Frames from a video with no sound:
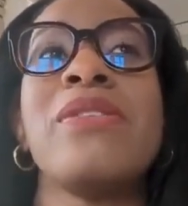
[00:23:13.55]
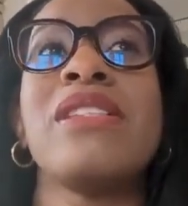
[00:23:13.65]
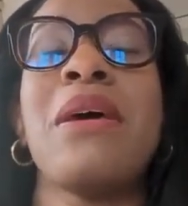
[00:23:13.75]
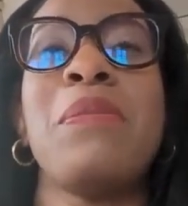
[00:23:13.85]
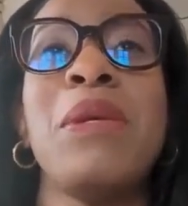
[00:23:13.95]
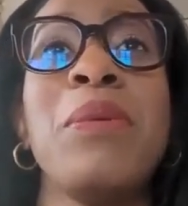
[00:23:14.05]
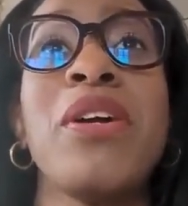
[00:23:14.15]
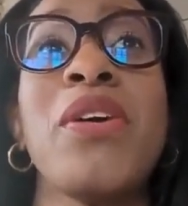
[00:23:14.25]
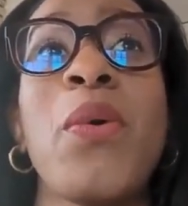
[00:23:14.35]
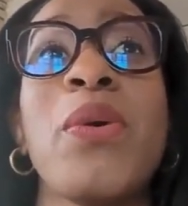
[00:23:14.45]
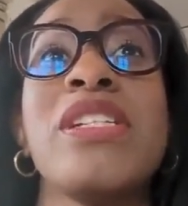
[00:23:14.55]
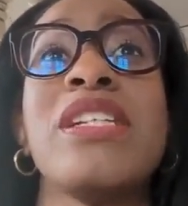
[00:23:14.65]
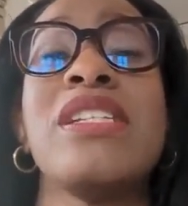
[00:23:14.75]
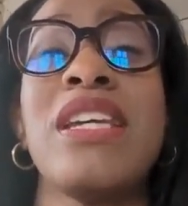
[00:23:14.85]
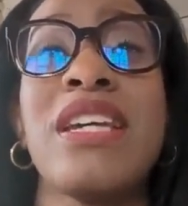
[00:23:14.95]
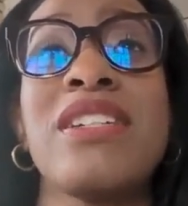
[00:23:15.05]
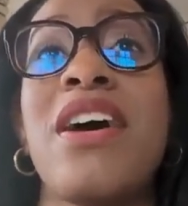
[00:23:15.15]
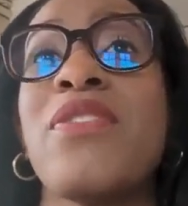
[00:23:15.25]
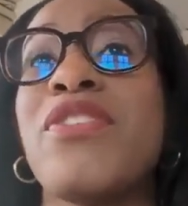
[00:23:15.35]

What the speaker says: is that people are going to TikTok